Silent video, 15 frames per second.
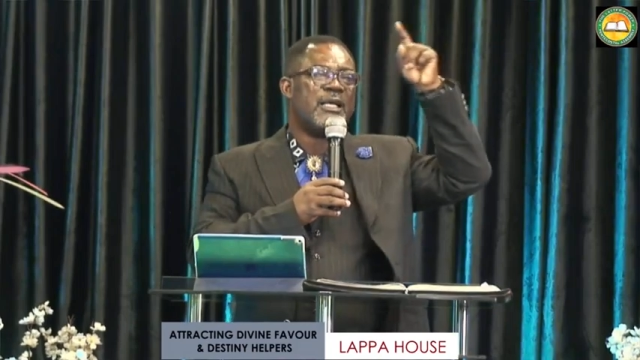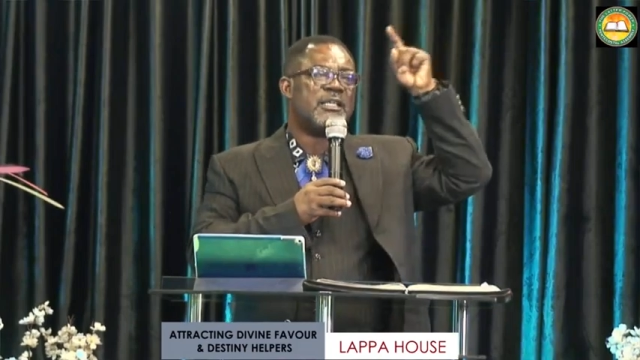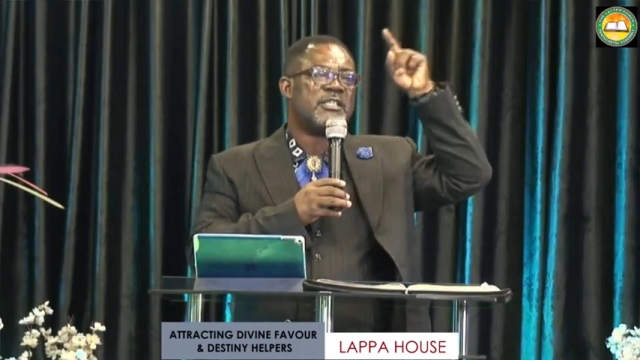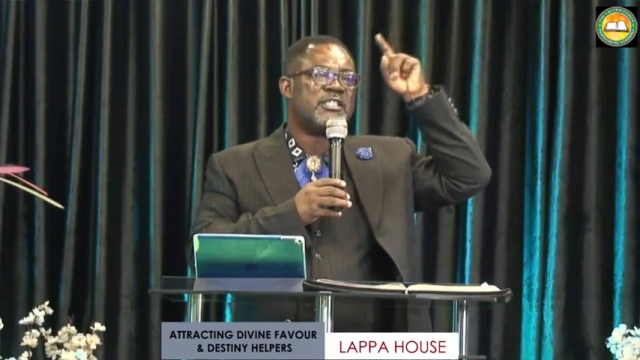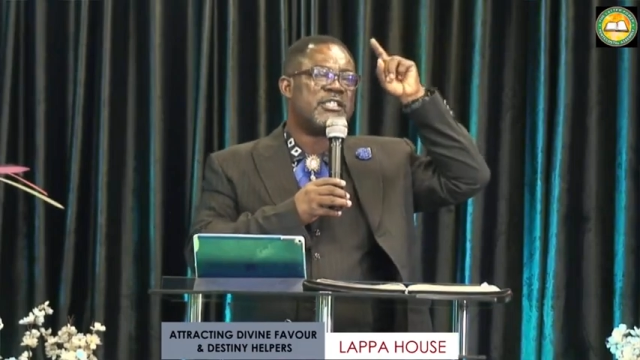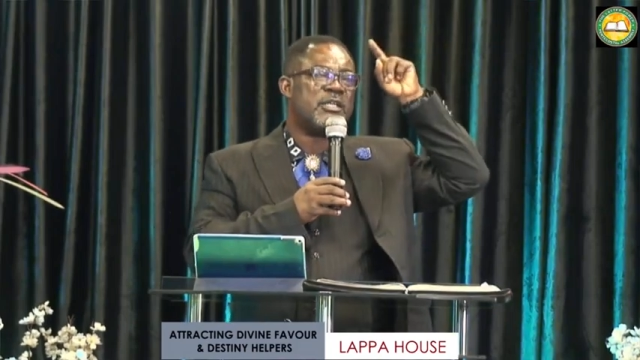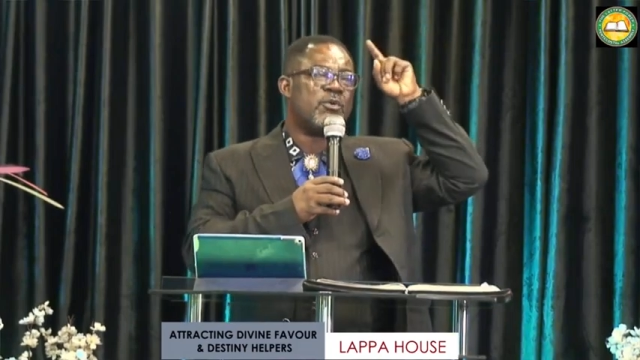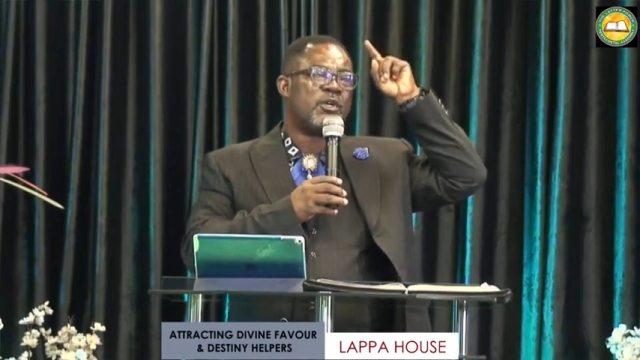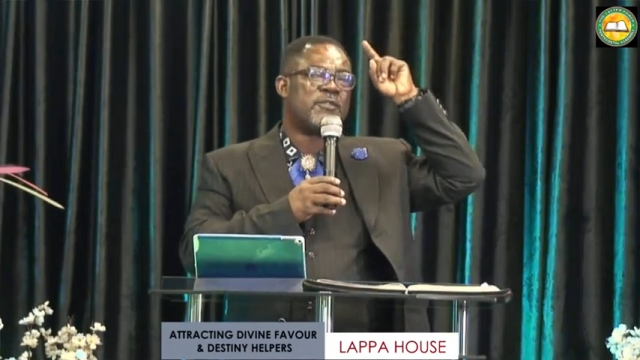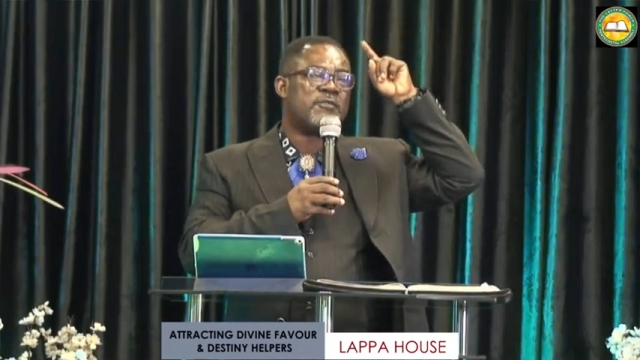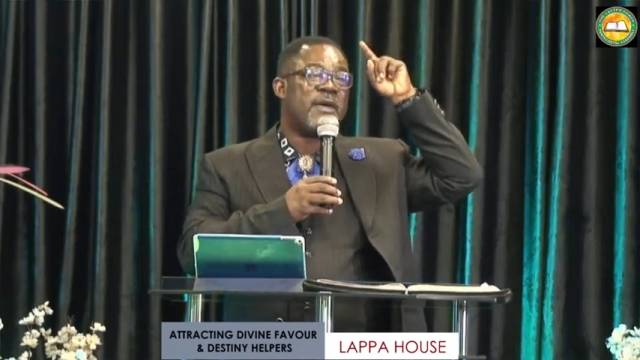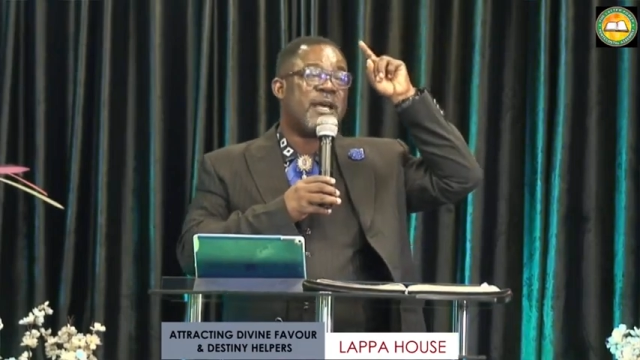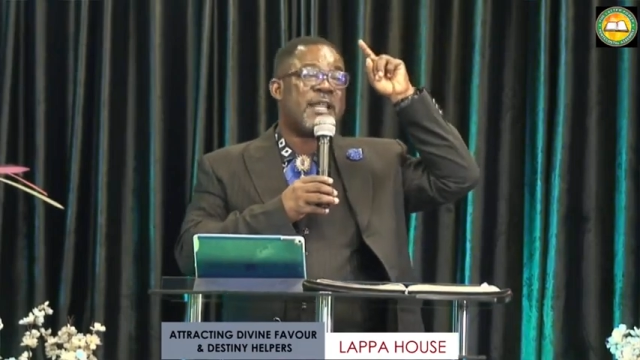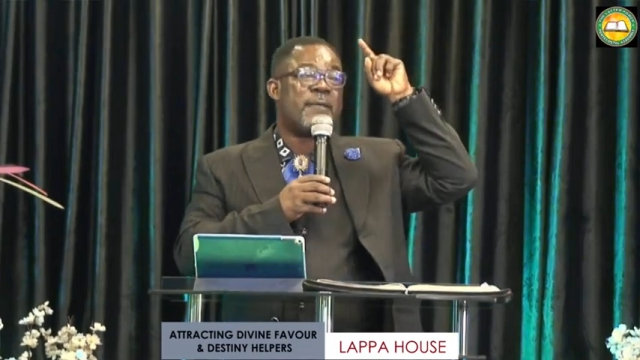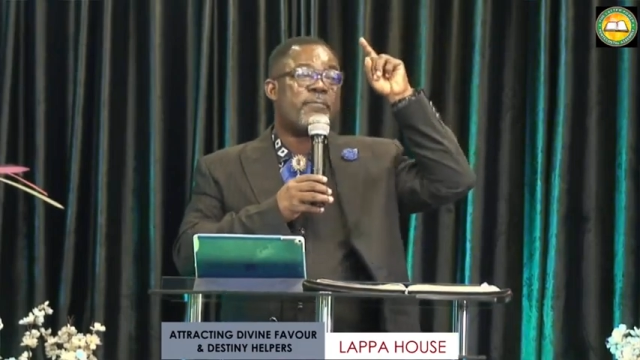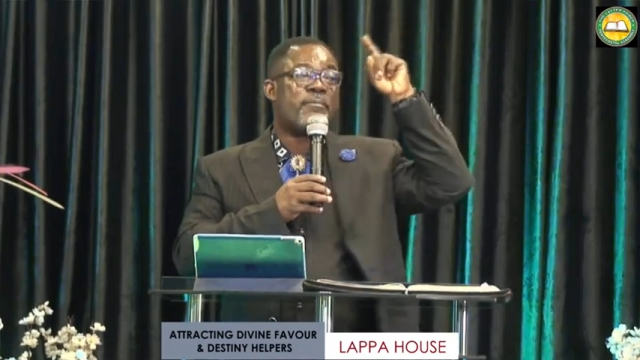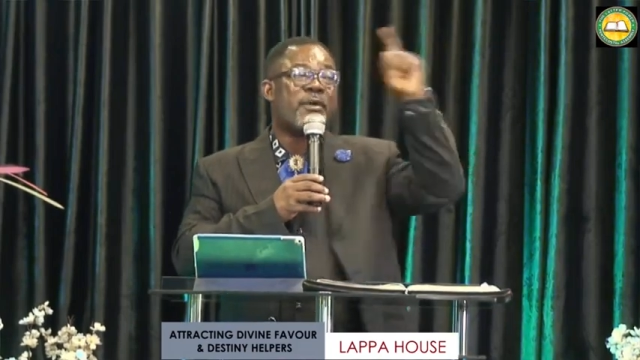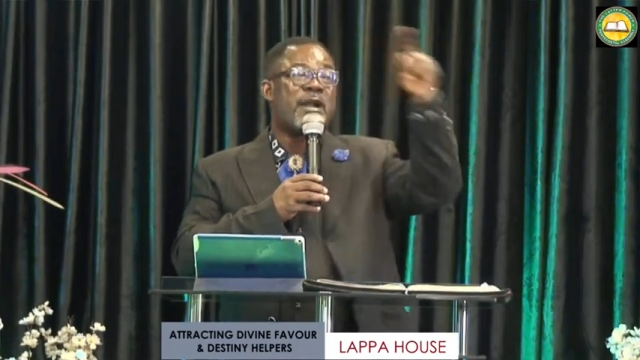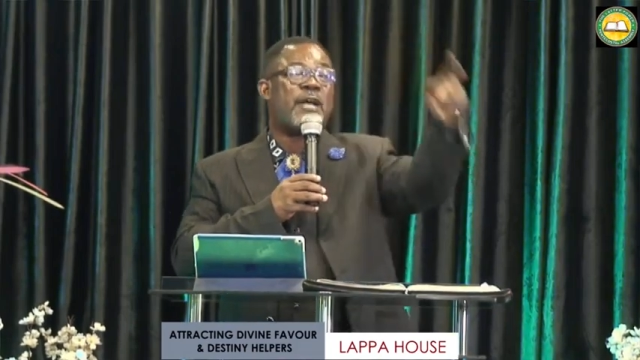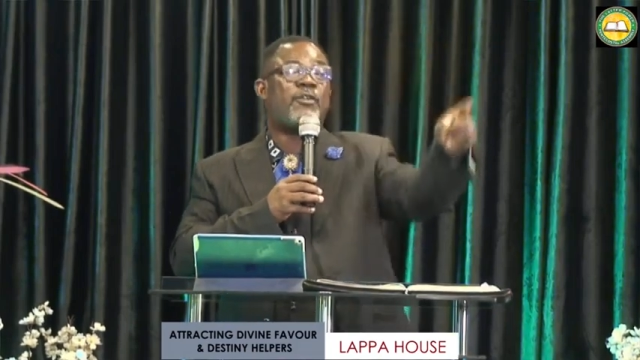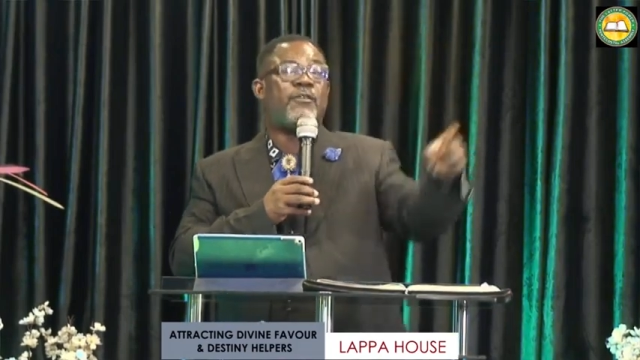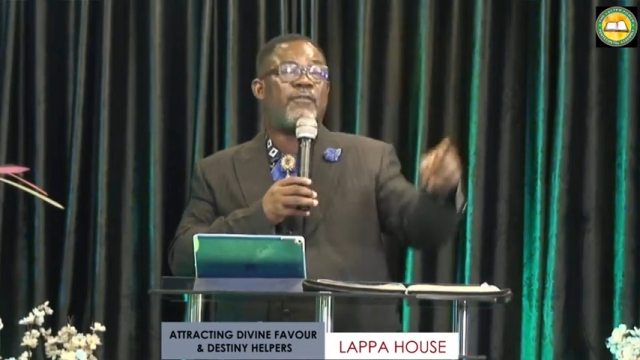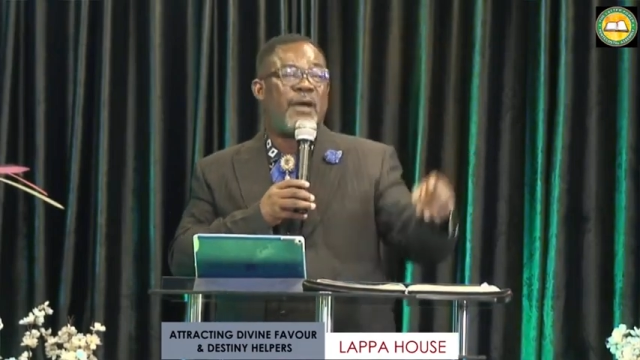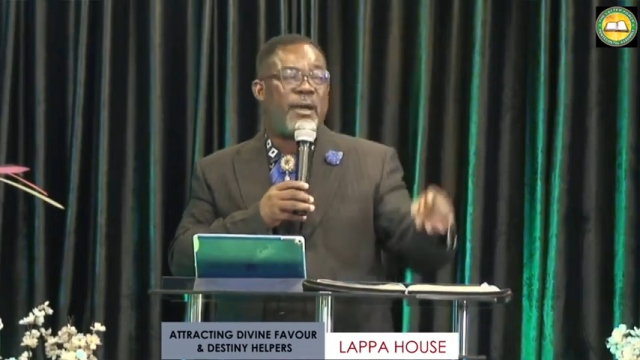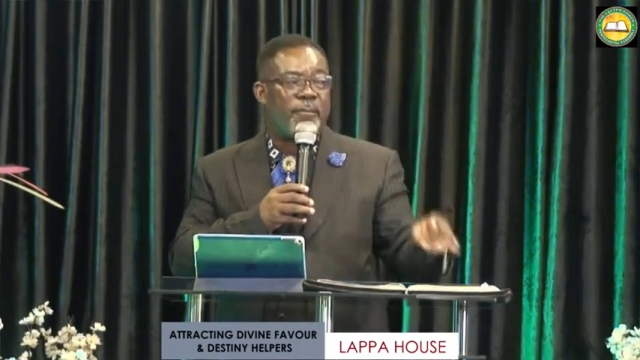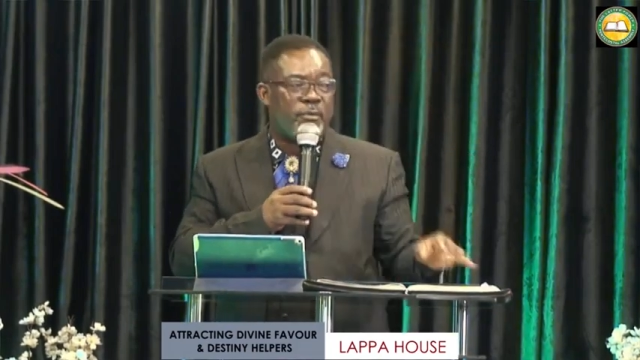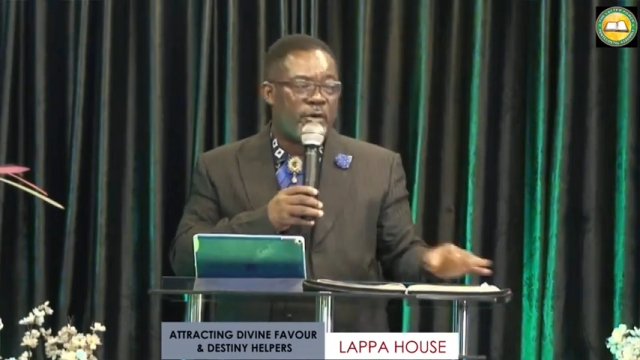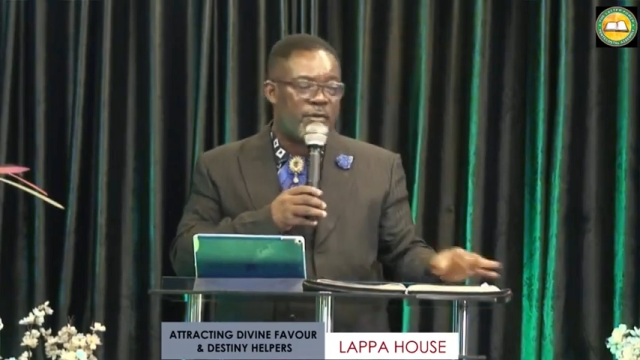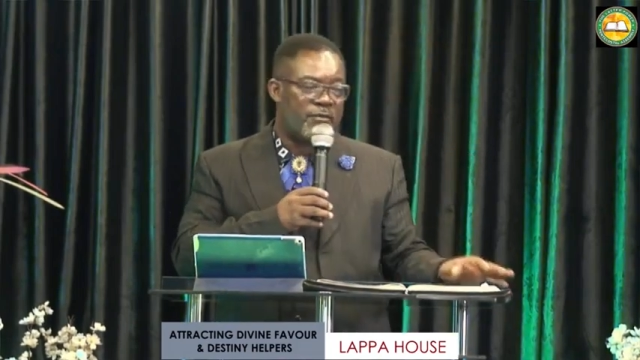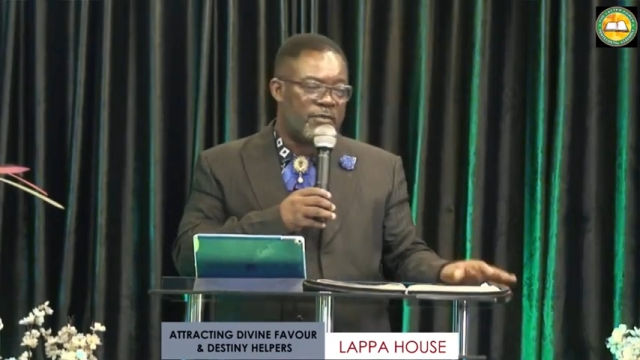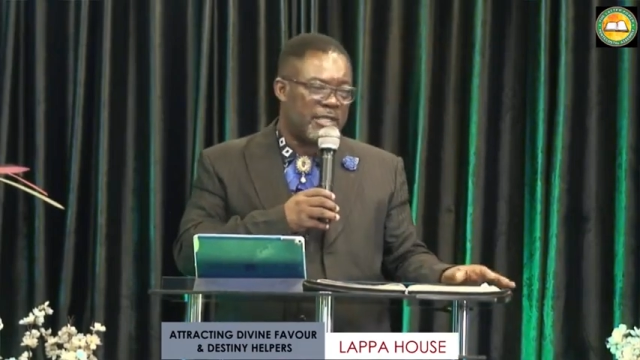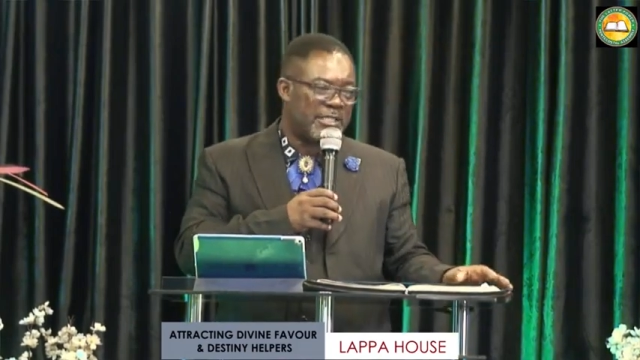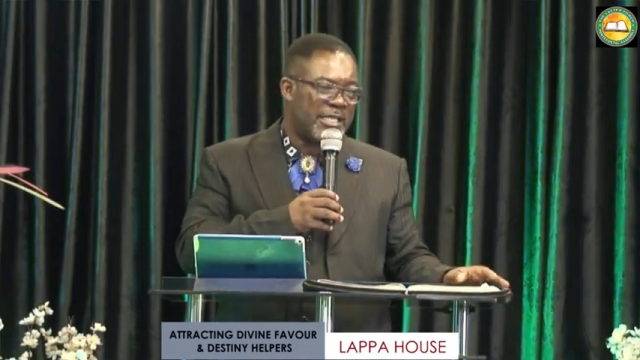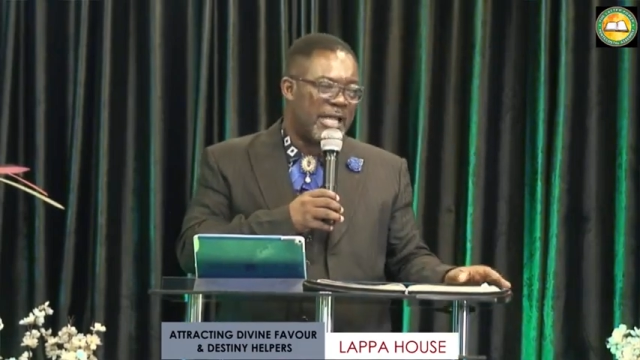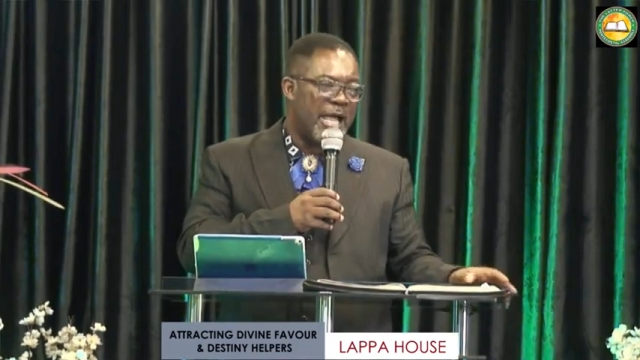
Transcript: She was very proud of her prophet.